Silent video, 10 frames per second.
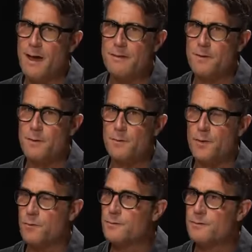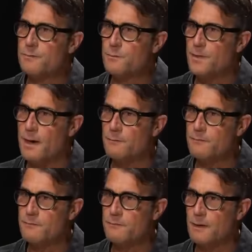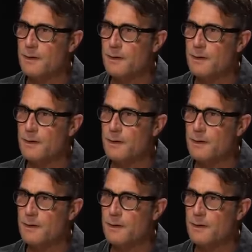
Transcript: I don't know, the early 2000s.